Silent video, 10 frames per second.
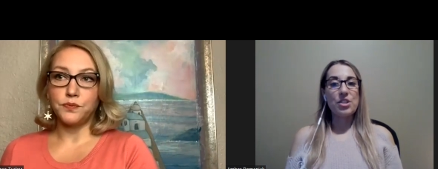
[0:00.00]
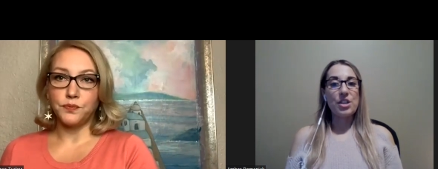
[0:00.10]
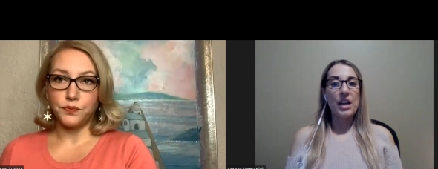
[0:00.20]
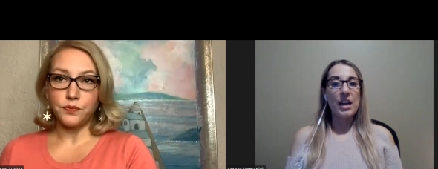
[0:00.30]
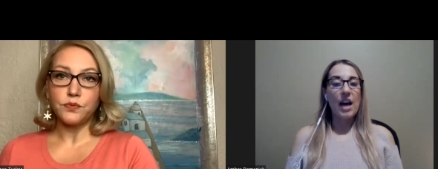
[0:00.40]
Speaker 1: are going
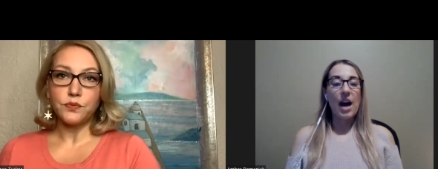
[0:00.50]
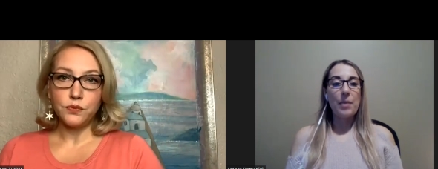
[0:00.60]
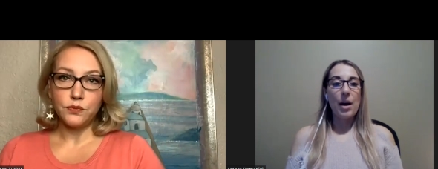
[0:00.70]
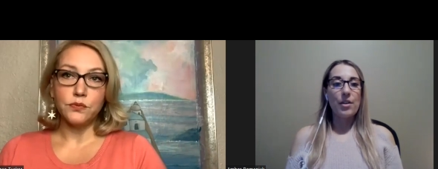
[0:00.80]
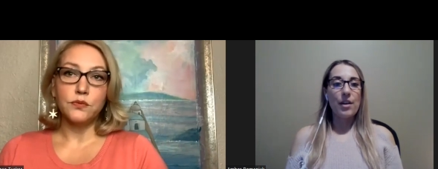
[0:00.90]
to come
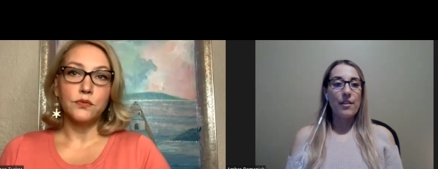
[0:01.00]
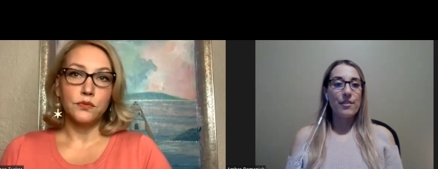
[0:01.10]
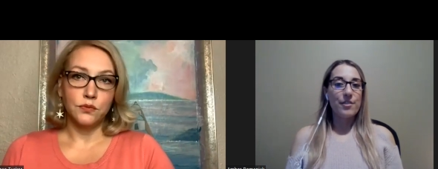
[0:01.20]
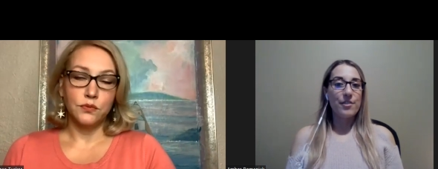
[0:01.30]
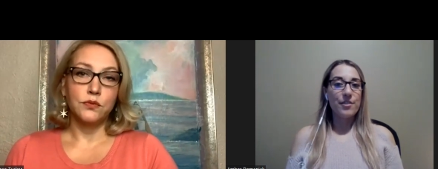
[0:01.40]
out of
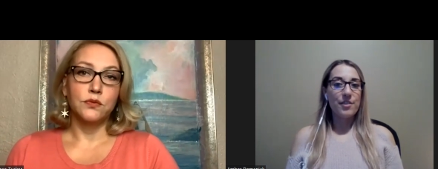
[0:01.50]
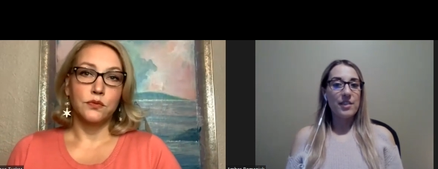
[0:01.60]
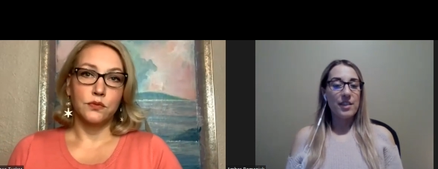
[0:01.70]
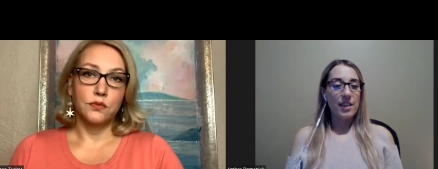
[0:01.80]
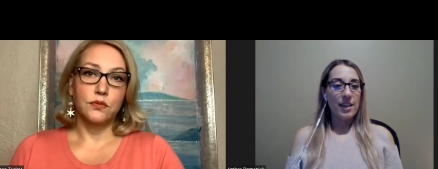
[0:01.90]

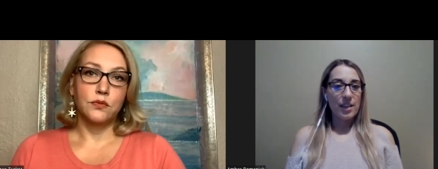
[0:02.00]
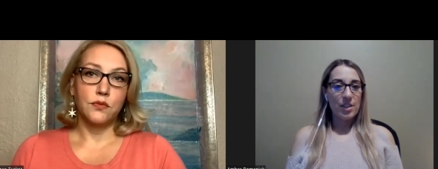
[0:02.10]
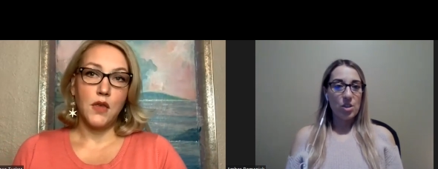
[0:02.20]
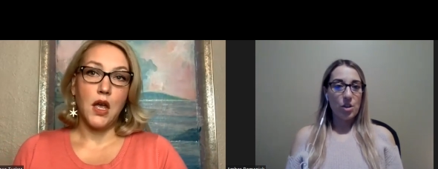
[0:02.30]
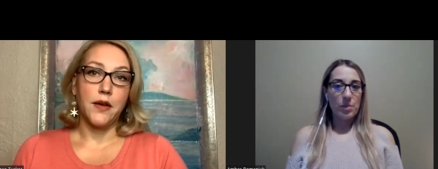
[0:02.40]
the
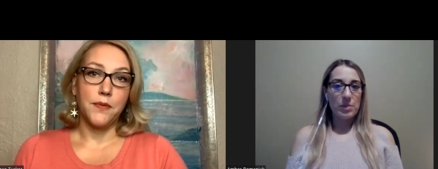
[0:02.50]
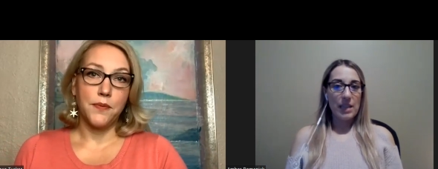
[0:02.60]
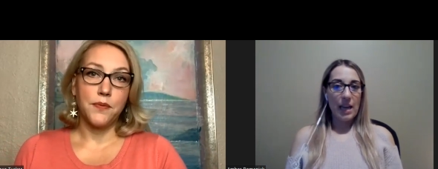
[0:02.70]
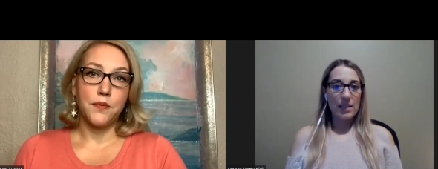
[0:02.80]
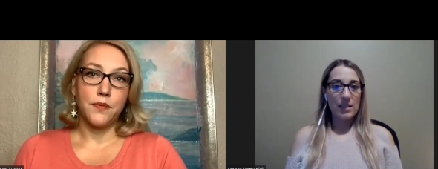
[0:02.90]

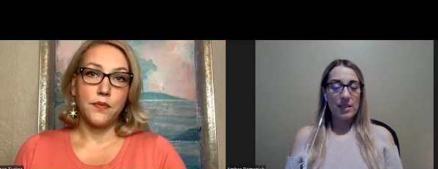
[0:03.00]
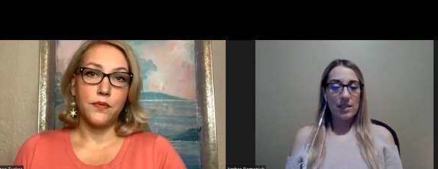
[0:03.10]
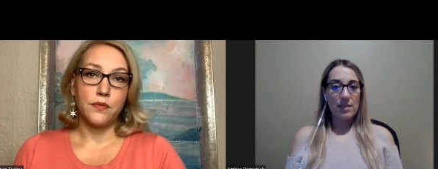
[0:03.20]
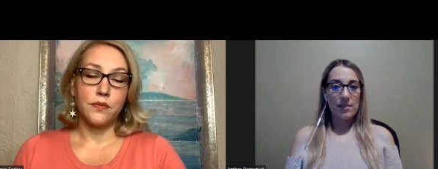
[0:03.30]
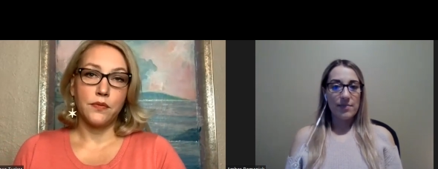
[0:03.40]

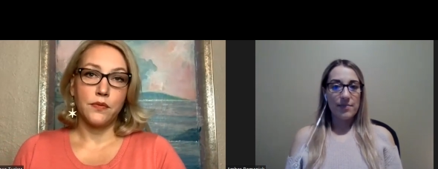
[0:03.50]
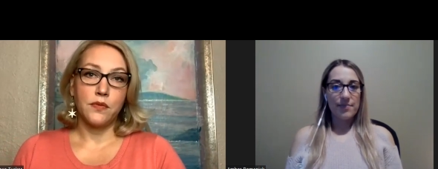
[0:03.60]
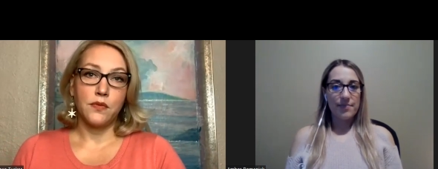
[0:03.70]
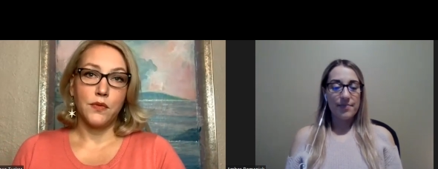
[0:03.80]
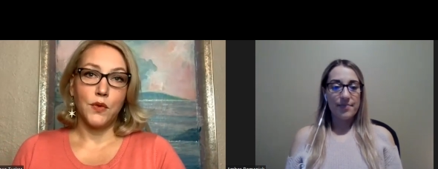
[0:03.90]
circumstance.
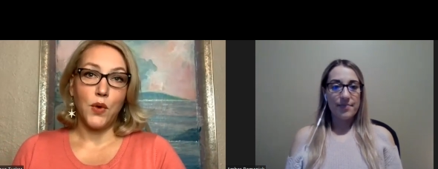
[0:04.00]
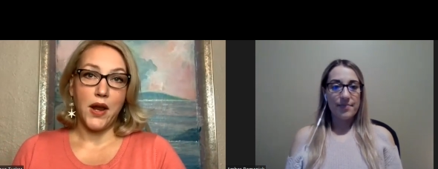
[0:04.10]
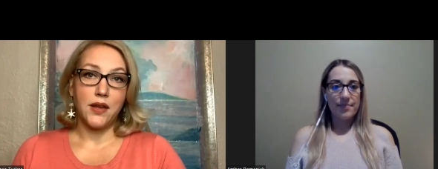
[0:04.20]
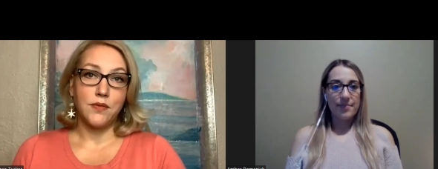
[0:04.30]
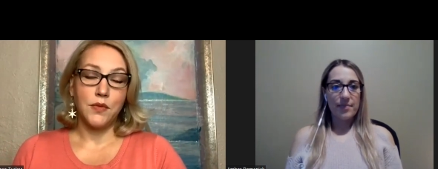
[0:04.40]
Speaker 2: Yeah.
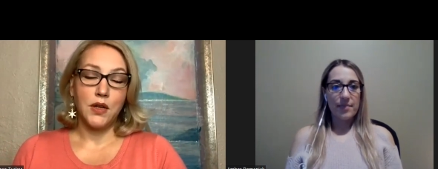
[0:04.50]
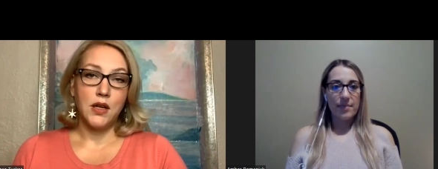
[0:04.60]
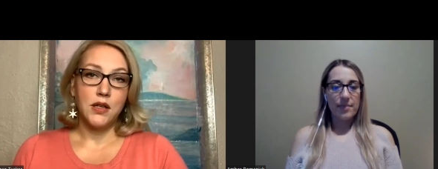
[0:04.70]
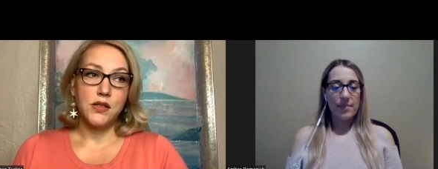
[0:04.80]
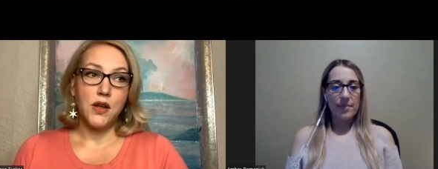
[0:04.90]
Right.
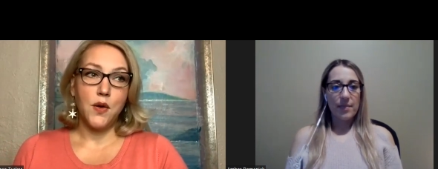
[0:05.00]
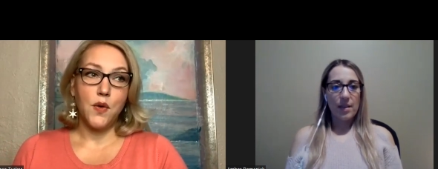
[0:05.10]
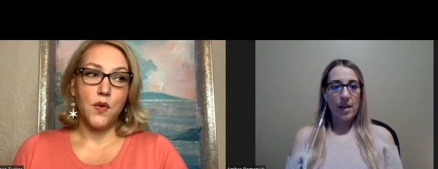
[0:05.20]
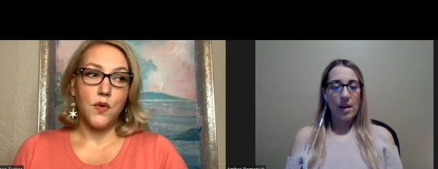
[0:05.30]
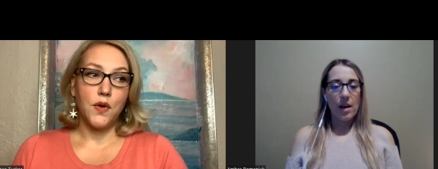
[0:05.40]

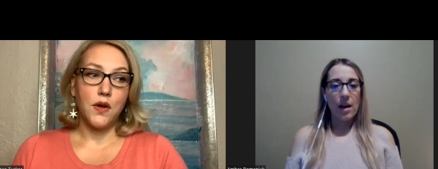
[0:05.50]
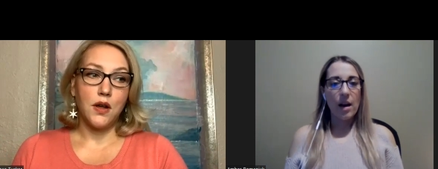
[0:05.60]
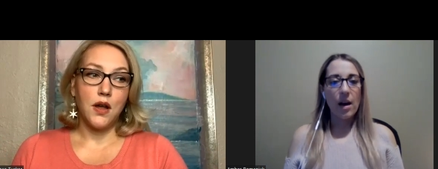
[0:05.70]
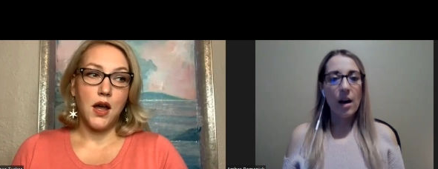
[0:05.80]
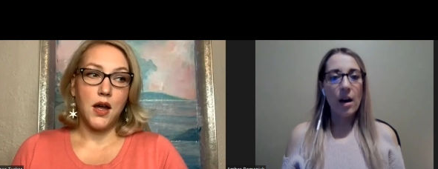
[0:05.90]
So,
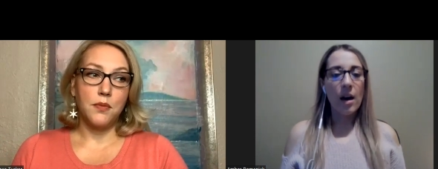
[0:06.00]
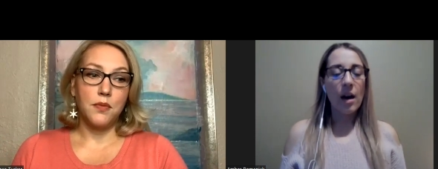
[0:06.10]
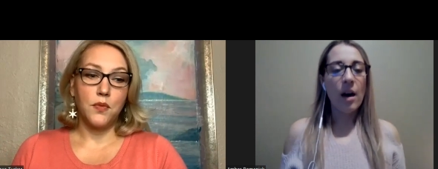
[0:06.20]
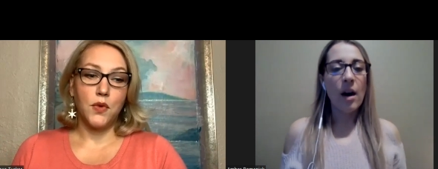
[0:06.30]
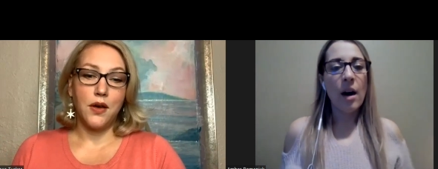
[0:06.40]
um,
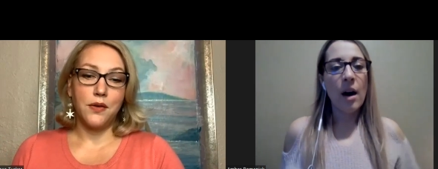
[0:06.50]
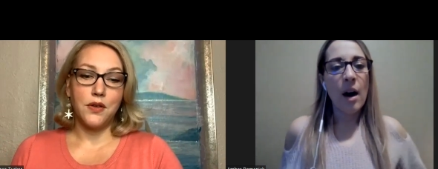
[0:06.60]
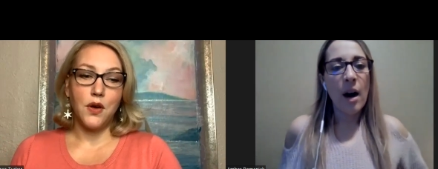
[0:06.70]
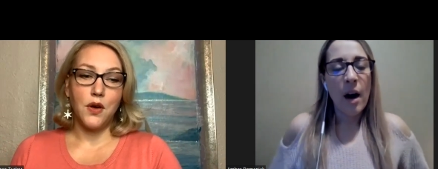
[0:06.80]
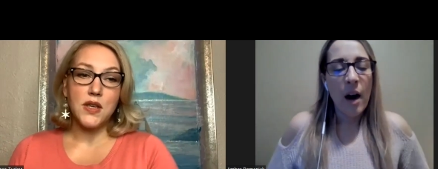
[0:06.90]
co-
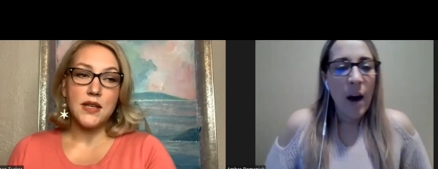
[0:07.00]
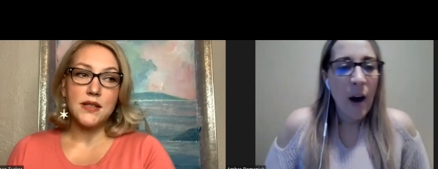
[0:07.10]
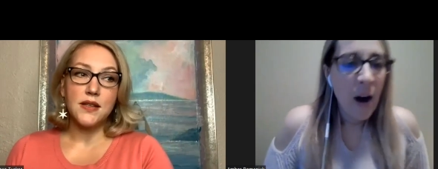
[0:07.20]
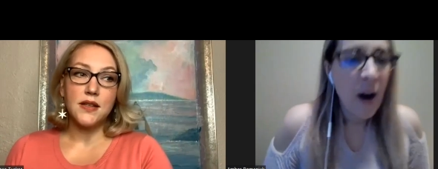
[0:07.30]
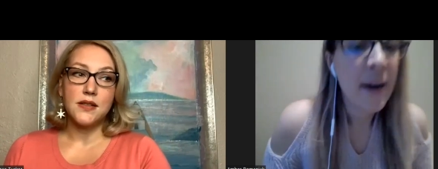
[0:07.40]
going
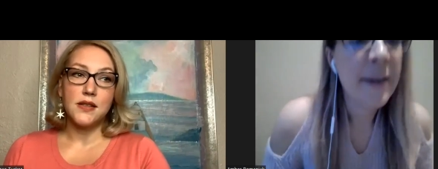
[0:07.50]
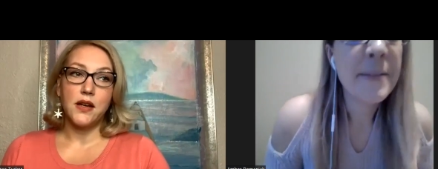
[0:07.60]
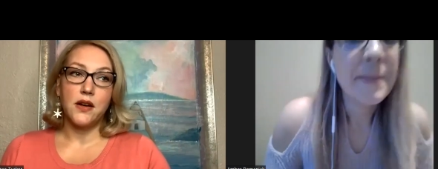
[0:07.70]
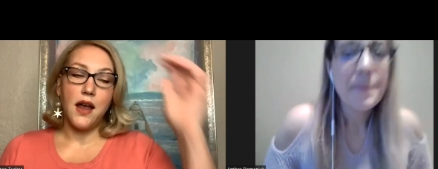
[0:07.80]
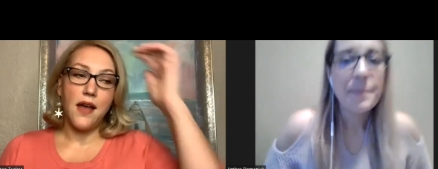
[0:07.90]
into this
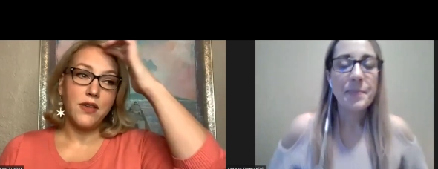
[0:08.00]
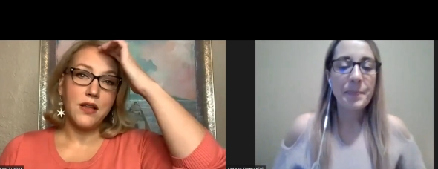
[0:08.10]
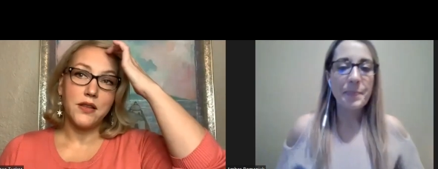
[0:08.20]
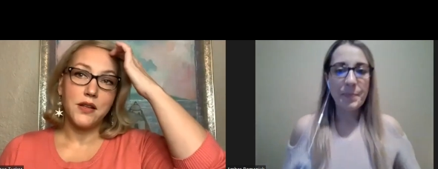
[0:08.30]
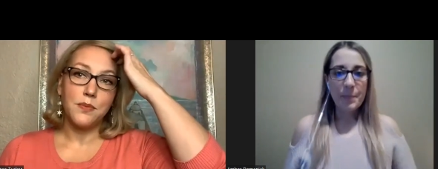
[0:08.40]
year, having a
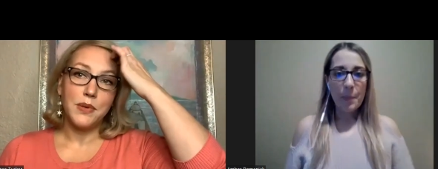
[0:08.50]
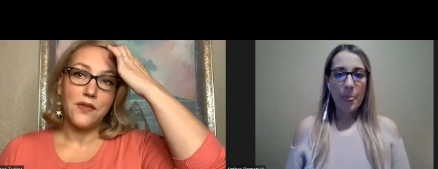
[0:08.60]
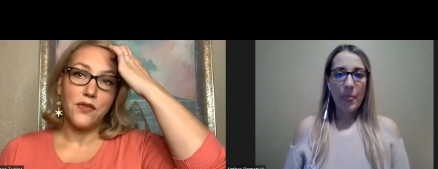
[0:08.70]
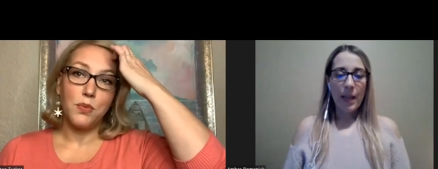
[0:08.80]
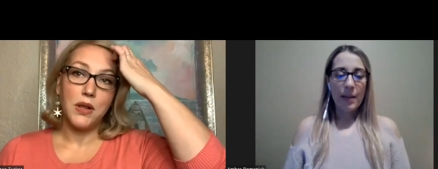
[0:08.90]
little bit of
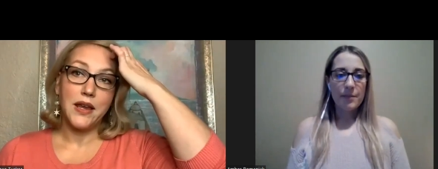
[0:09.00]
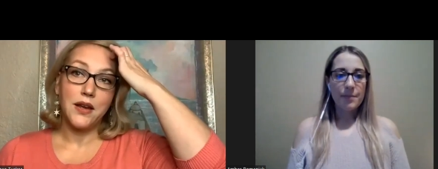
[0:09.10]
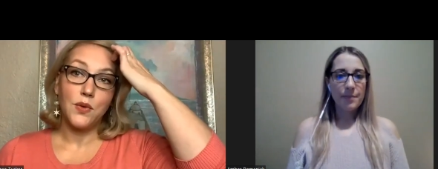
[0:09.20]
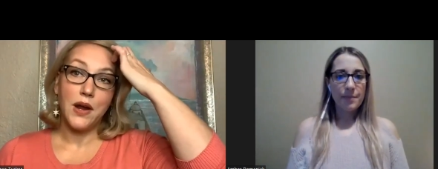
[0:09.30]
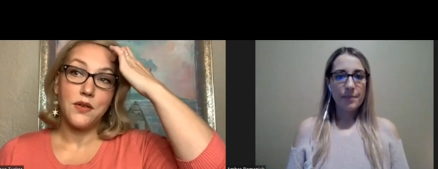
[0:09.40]
a plan
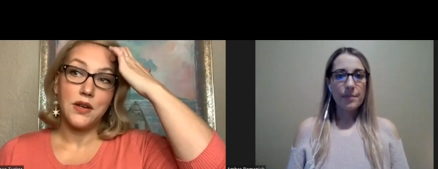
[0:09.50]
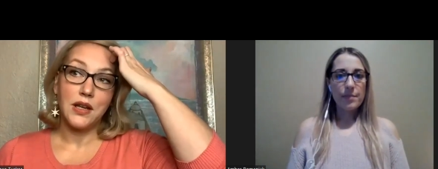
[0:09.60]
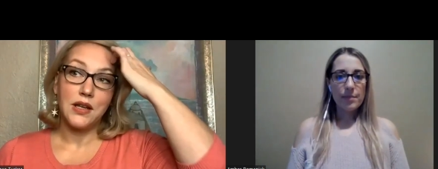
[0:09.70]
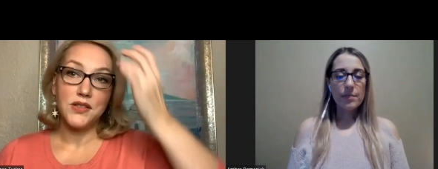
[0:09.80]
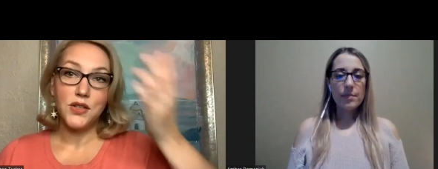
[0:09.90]
around it is